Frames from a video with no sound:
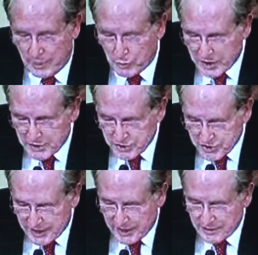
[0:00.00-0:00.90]
I want to
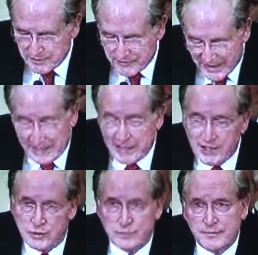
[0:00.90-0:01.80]
understand the
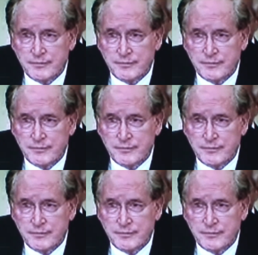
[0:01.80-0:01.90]
value